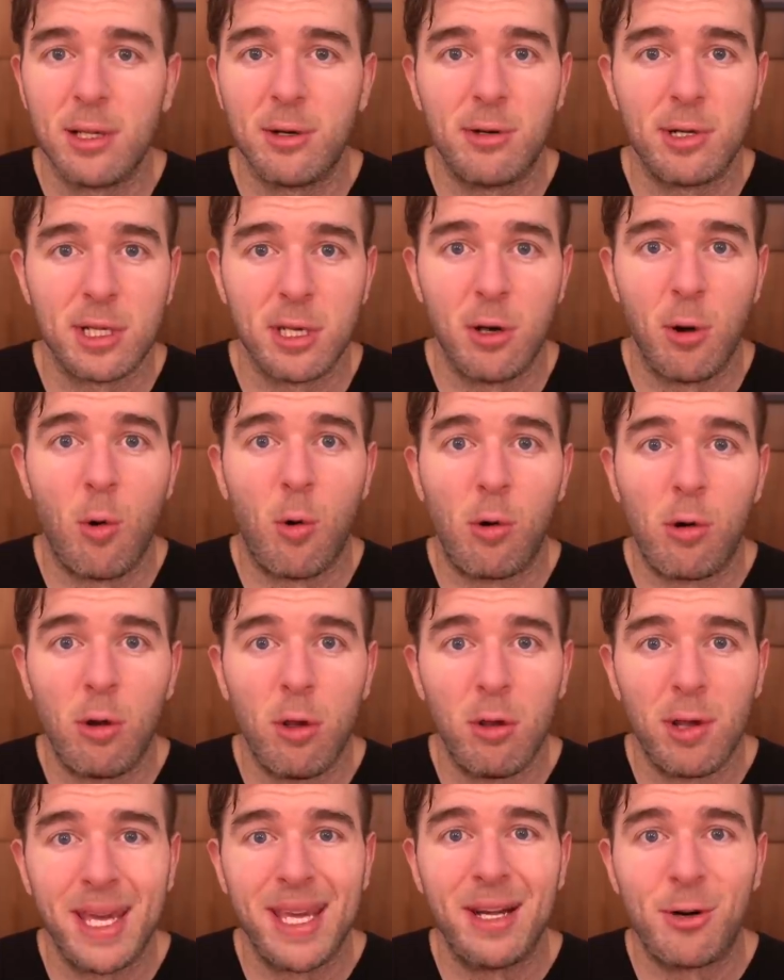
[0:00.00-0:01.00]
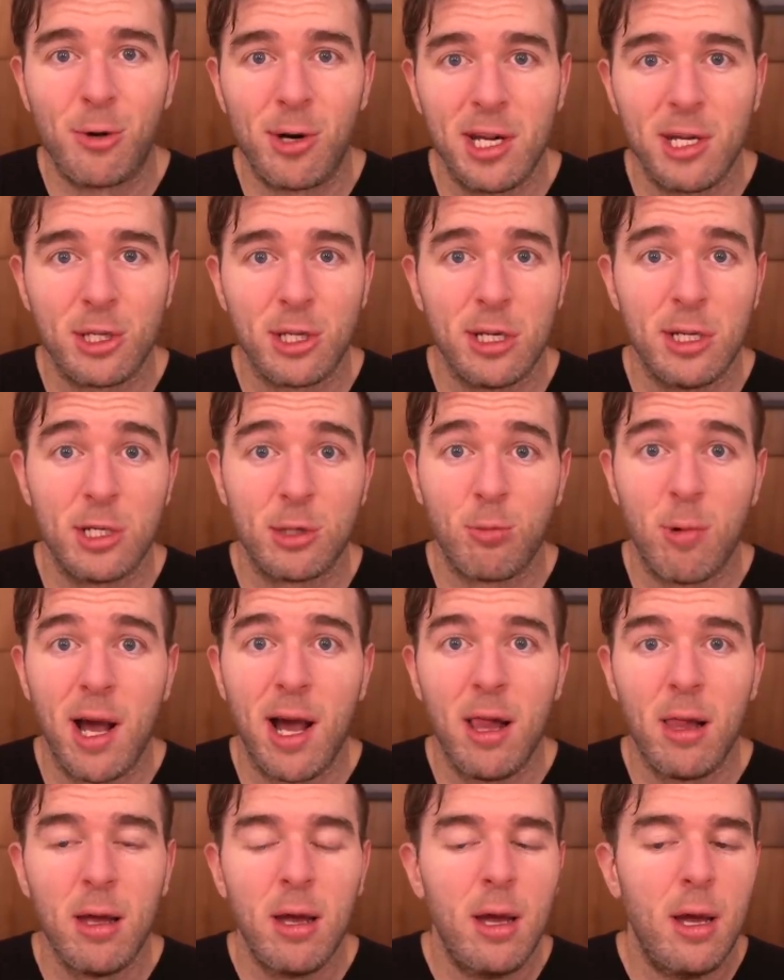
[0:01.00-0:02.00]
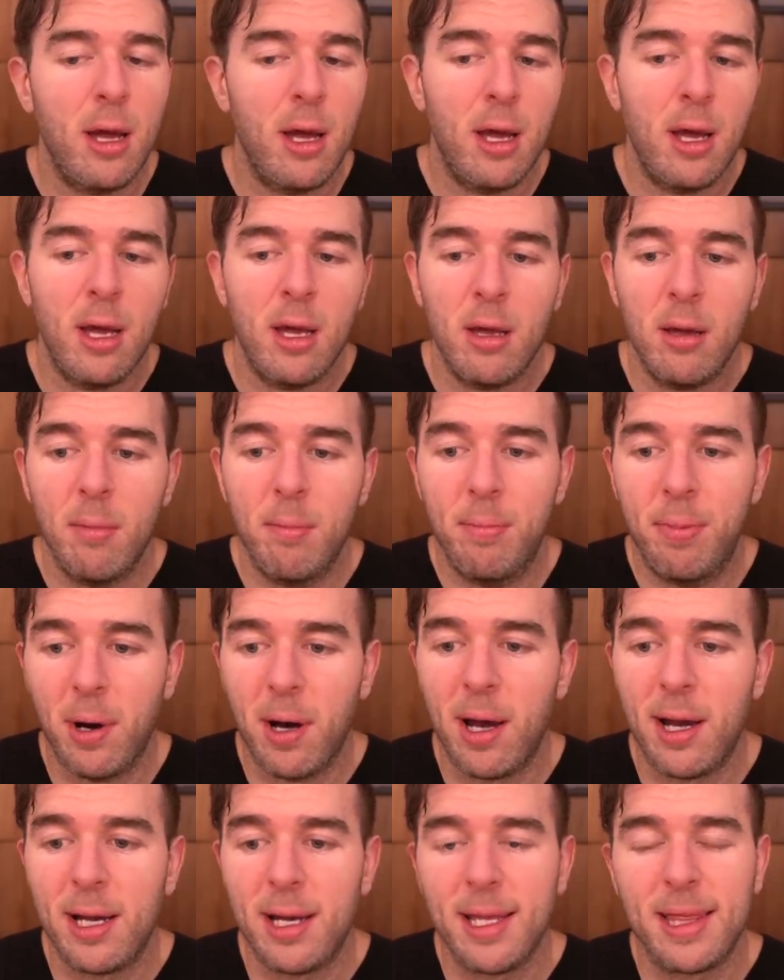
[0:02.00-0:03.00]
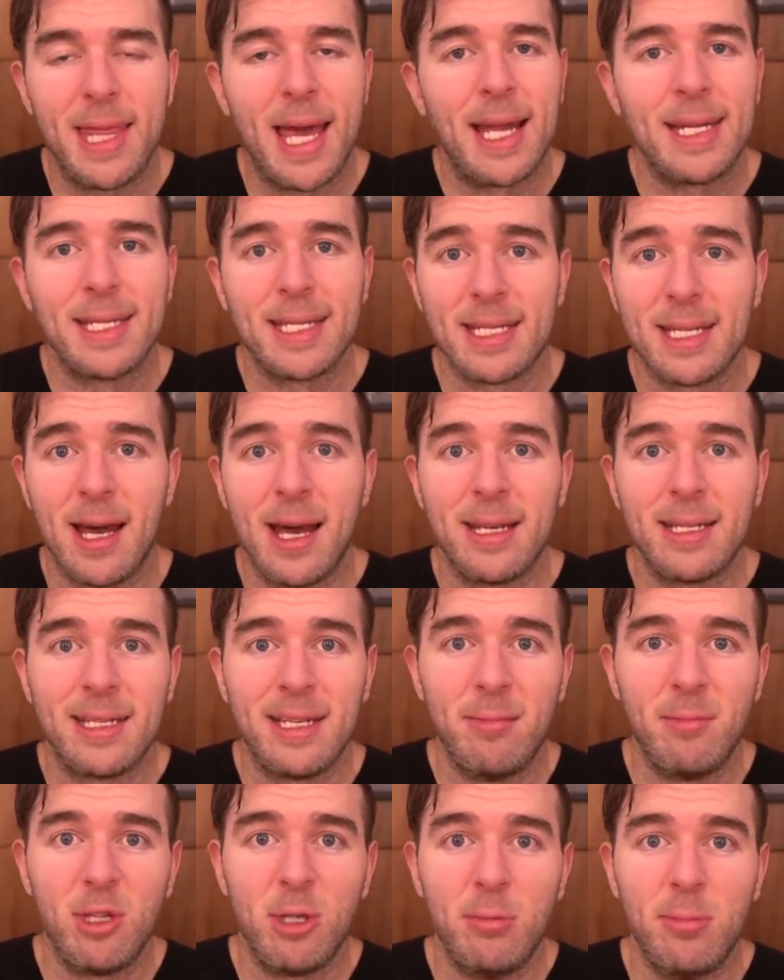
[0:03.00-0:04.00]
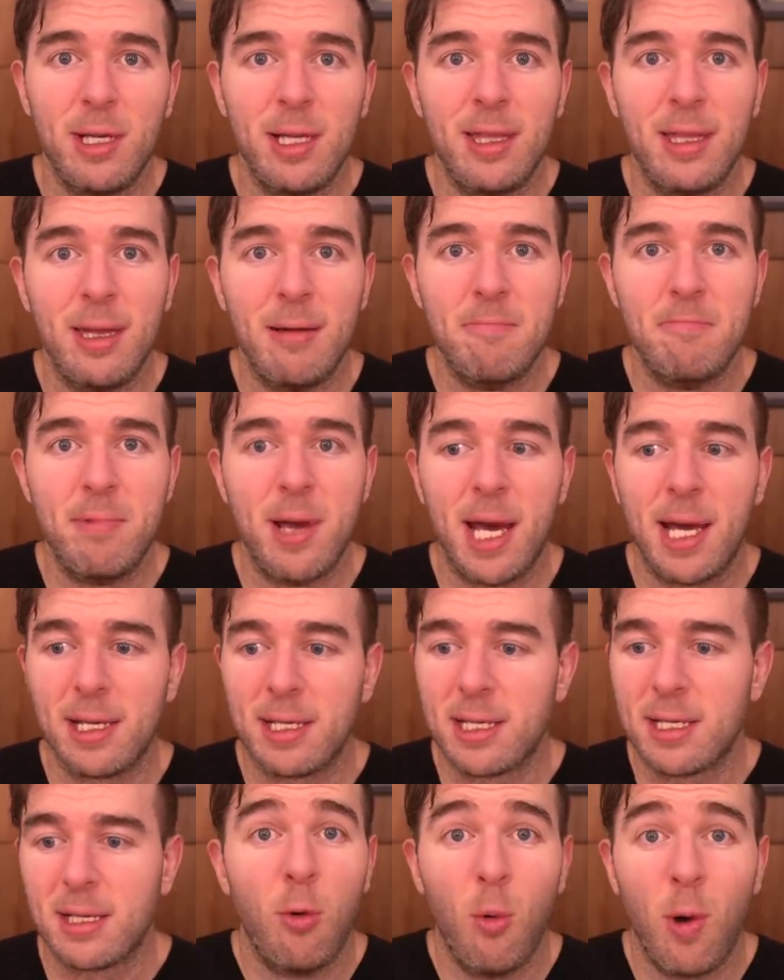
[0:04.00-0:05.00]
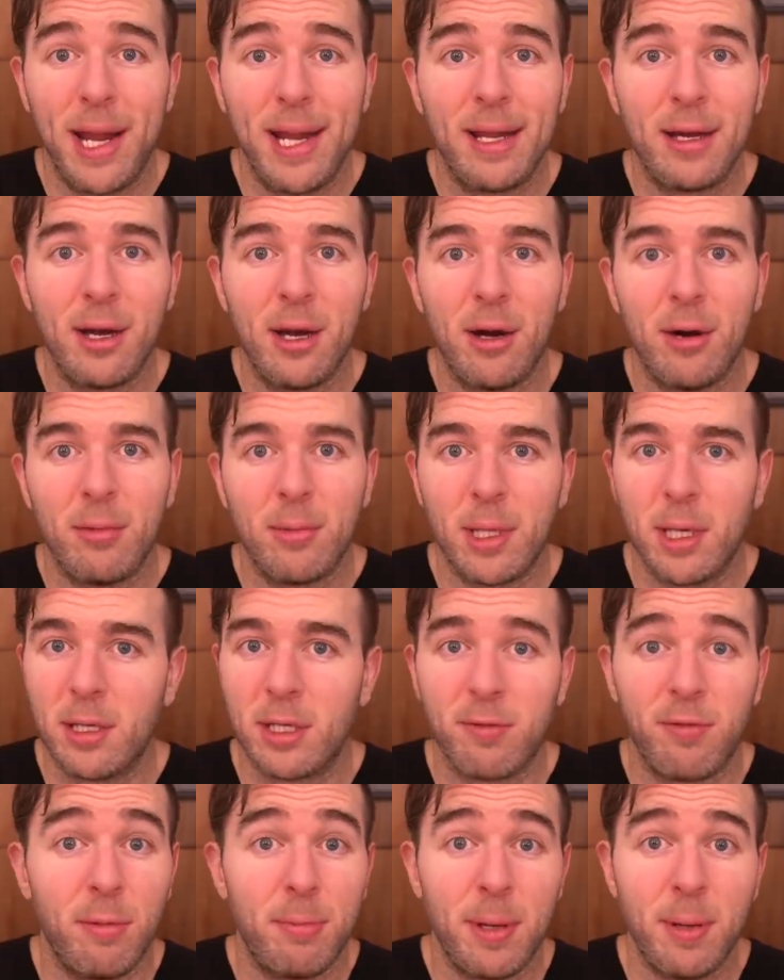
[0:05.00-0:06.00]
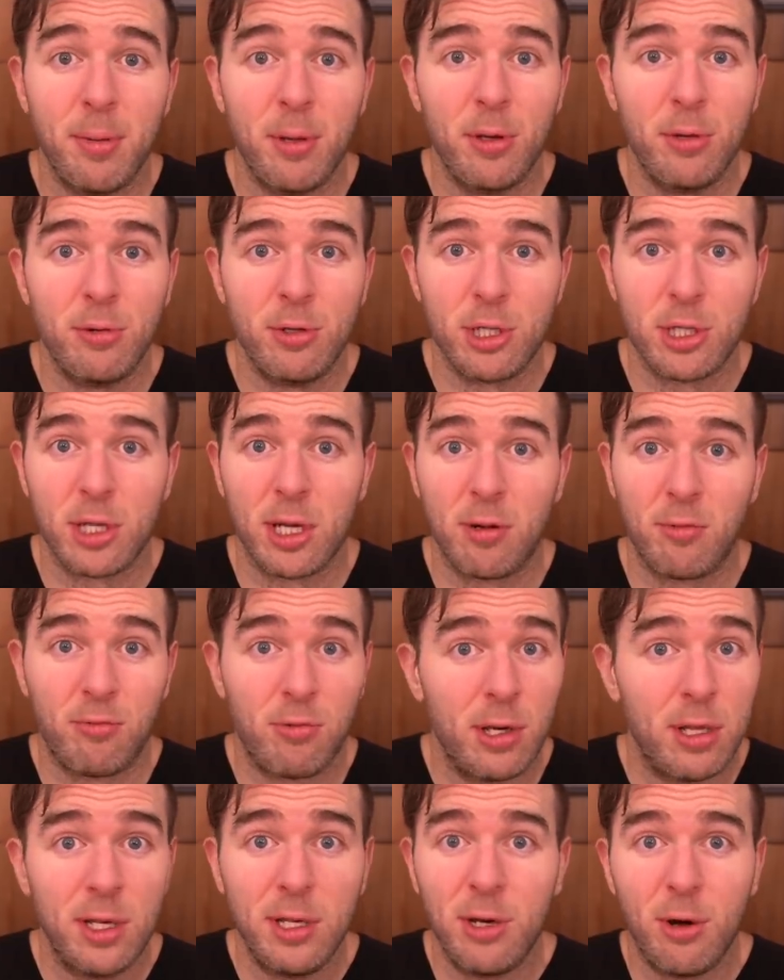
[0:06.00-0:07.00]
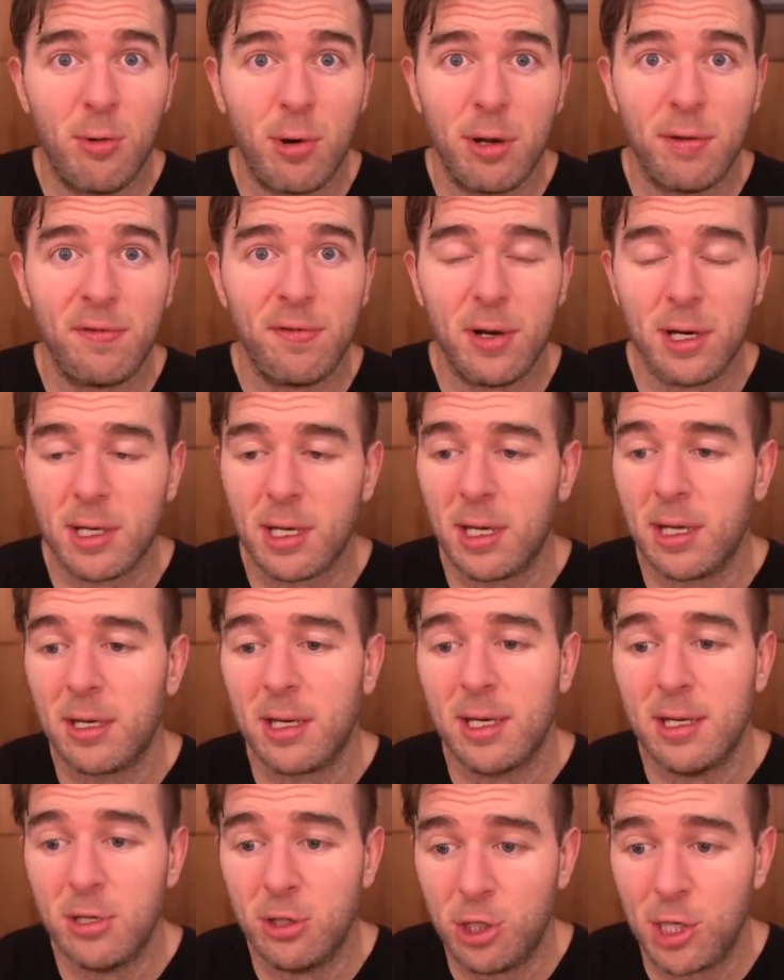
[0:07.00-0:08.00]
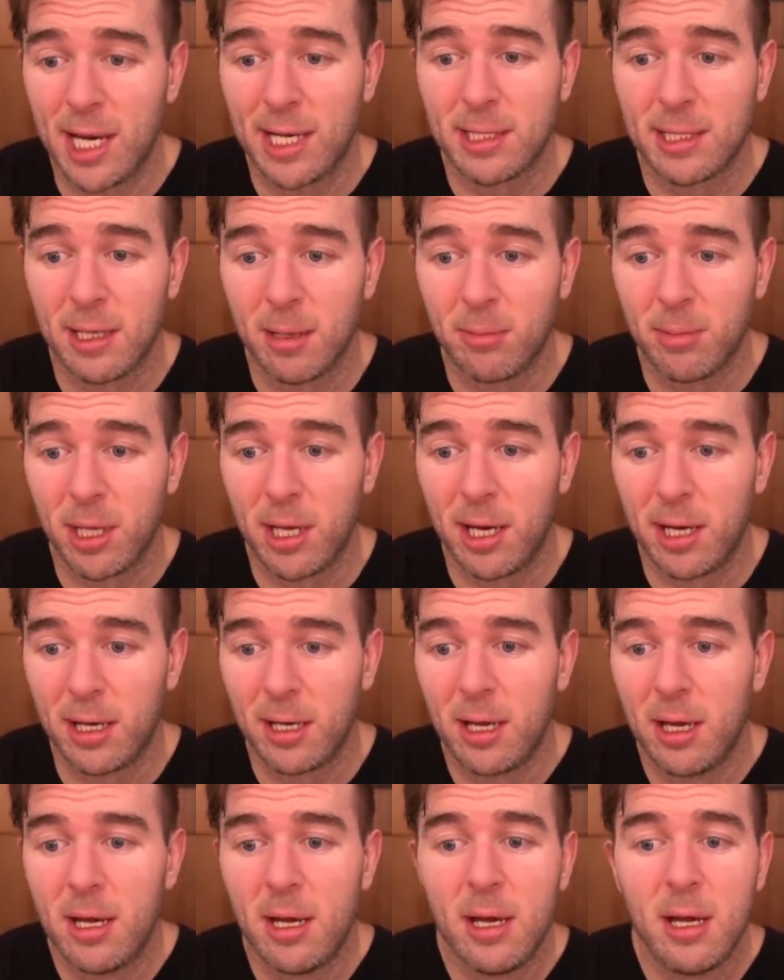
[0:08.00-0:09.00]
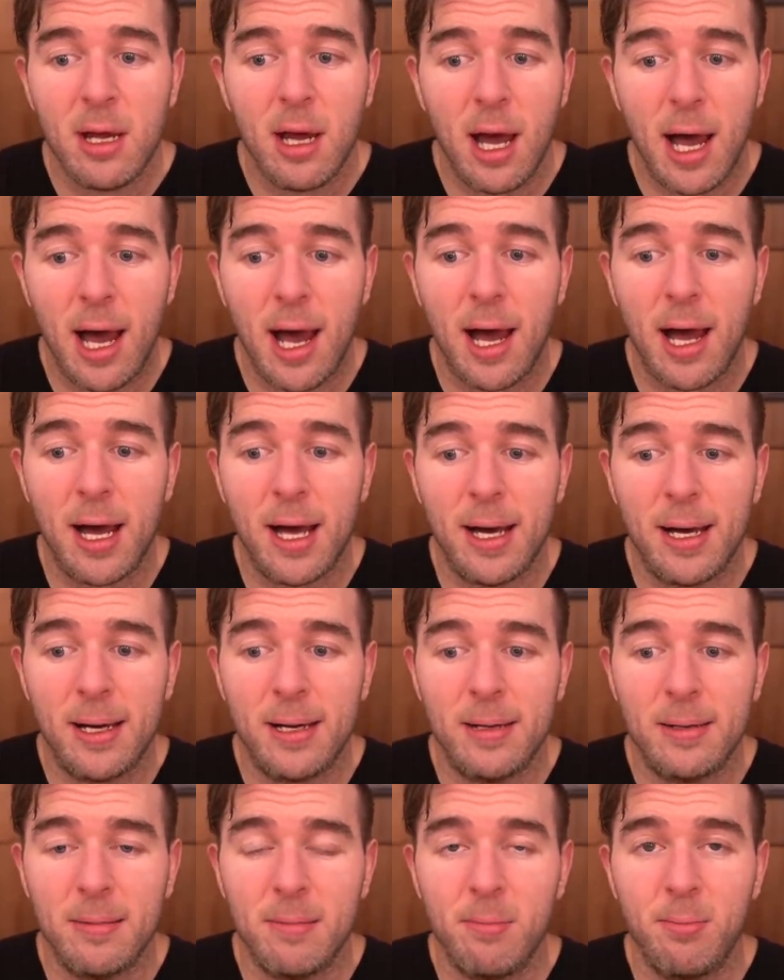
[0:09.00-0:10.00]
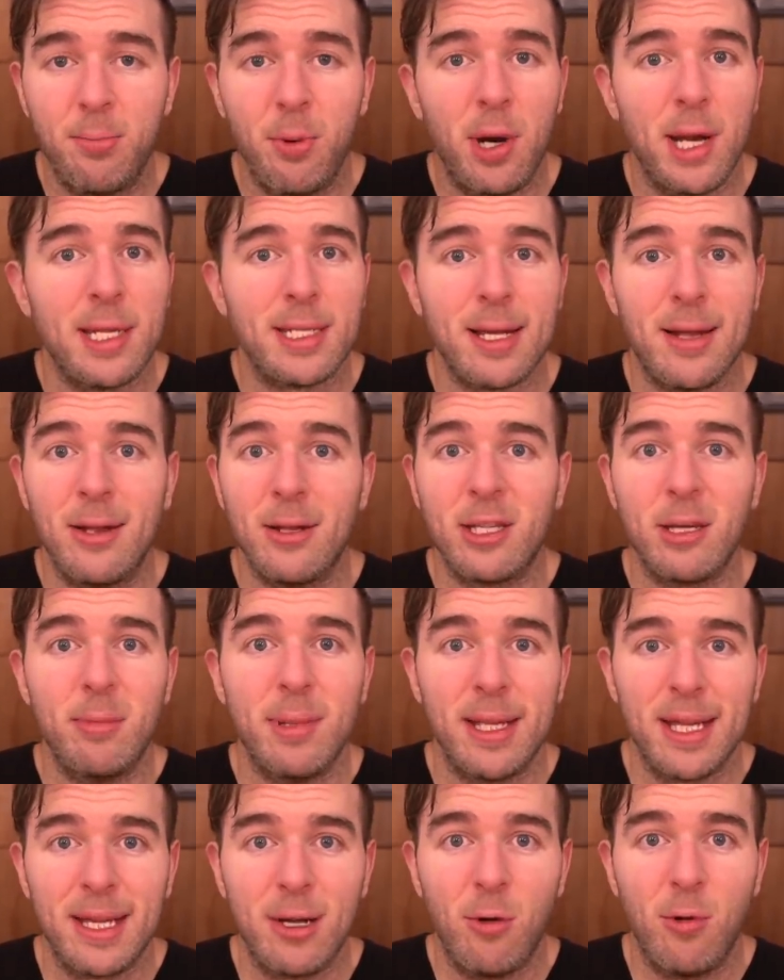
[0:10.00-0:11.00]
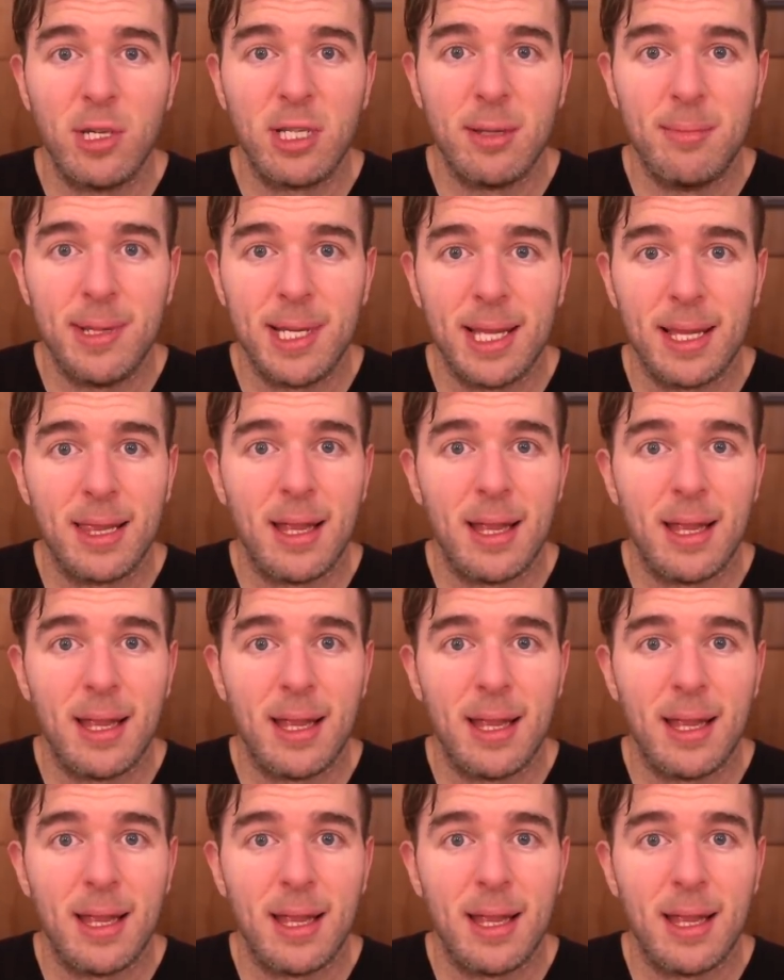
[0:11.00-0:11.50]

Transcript: was an oral iteration as well, but that does not seem to be the best way to go. You know, it's for people who just like really don't want to fucking inject something, but it's ultimately going to be a